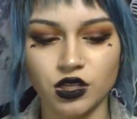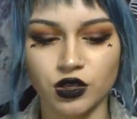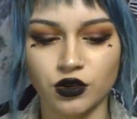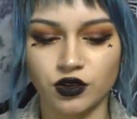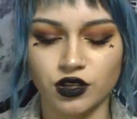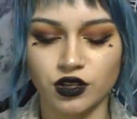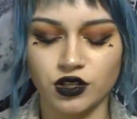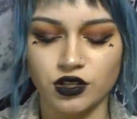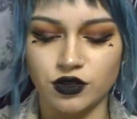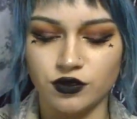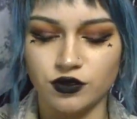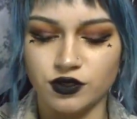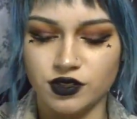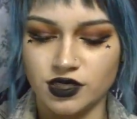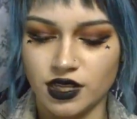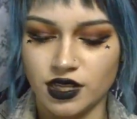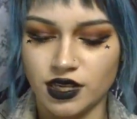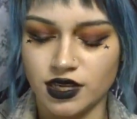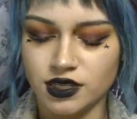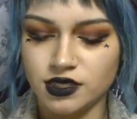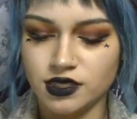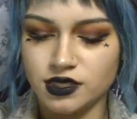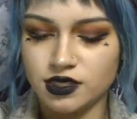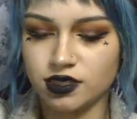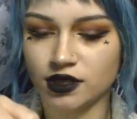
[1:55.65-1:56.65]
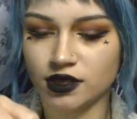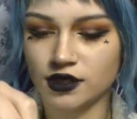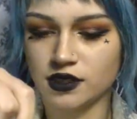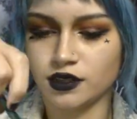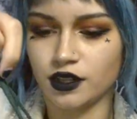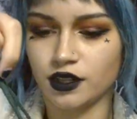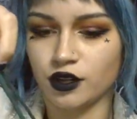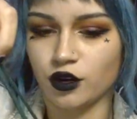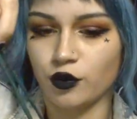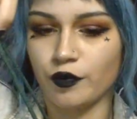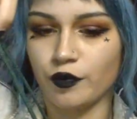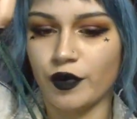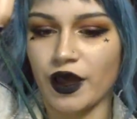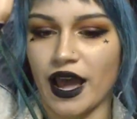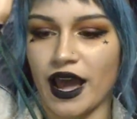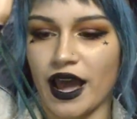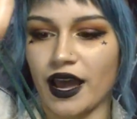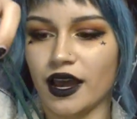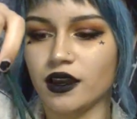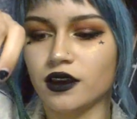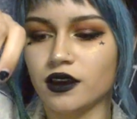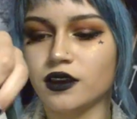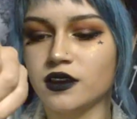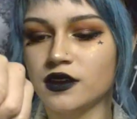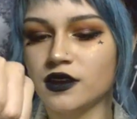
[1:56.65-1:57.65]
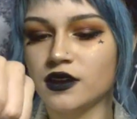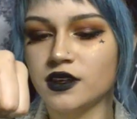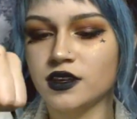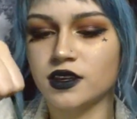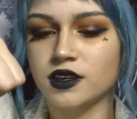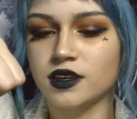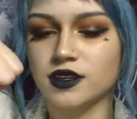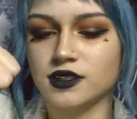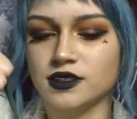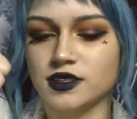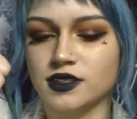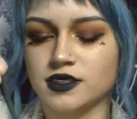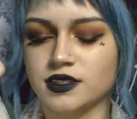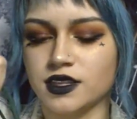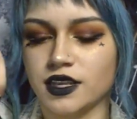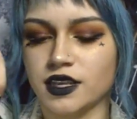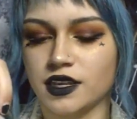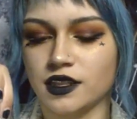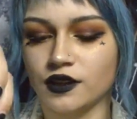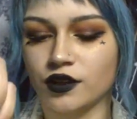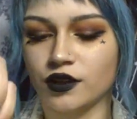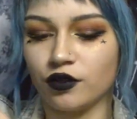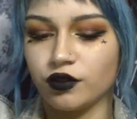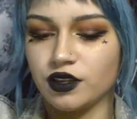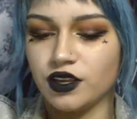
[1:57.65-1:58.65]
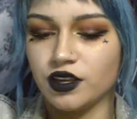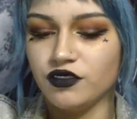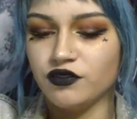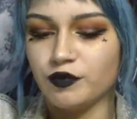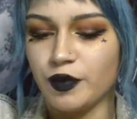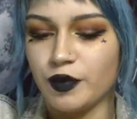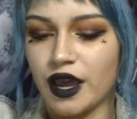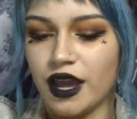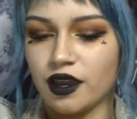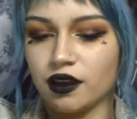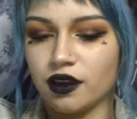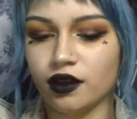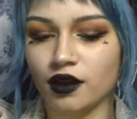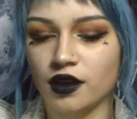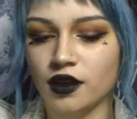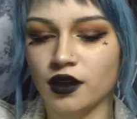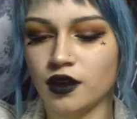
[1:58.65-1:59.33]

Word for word: you could use this little bag because it's like a little gift bag.